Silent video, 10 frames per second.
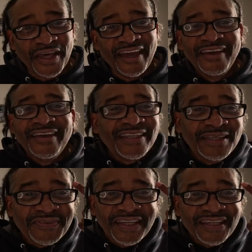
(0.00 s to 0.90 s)
that?
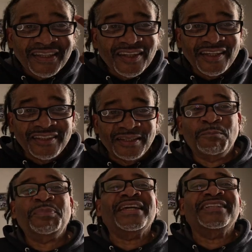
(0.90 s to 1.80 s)
Keep thinking of
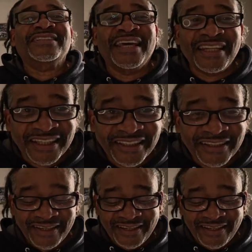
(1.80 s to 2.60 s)
London. Picatinny